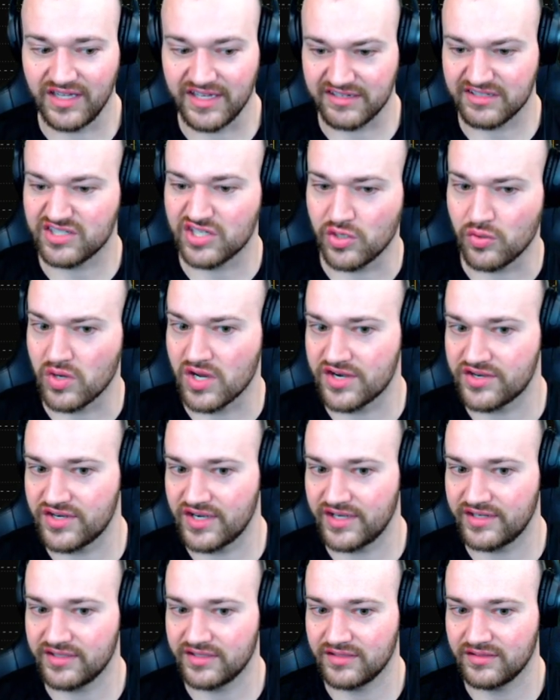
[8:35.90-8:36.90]

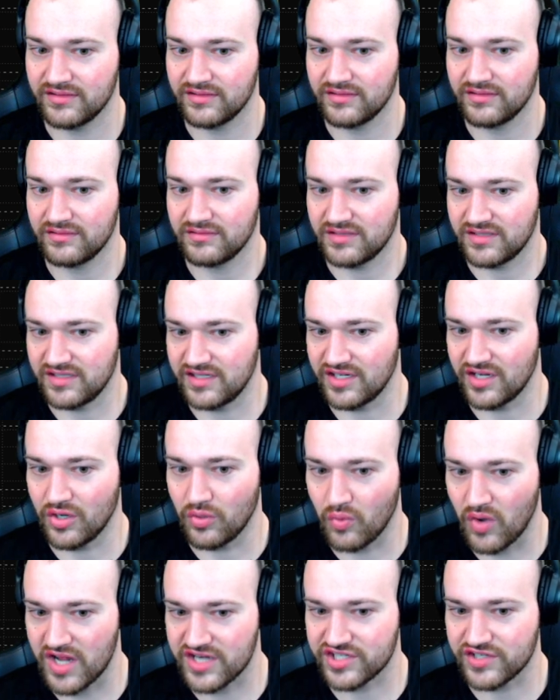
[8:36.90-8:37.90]
200, you know,
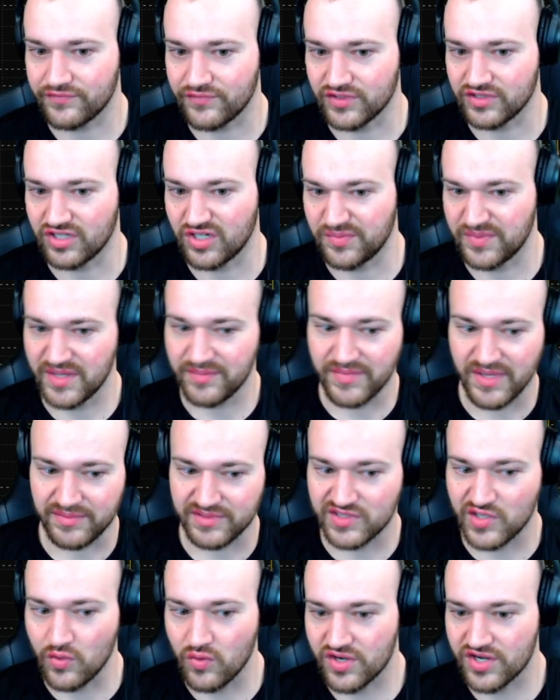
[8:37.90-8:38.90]
watch it for a little bit, maybe
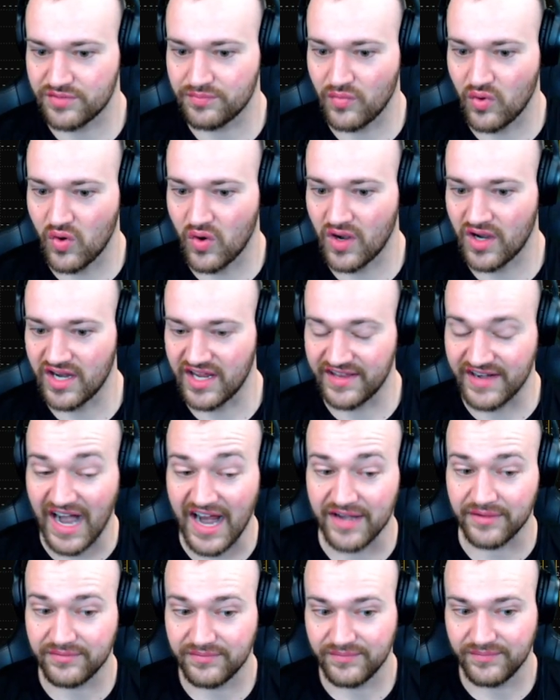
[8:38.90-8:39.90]
200 more, and
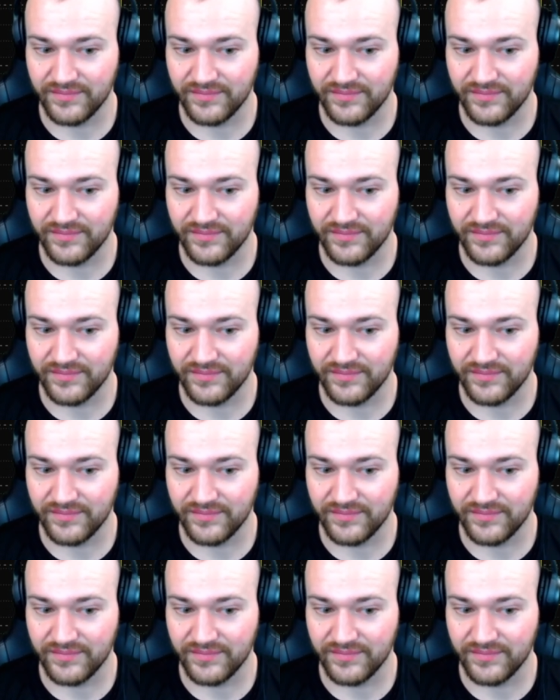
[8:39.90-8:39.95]
I'd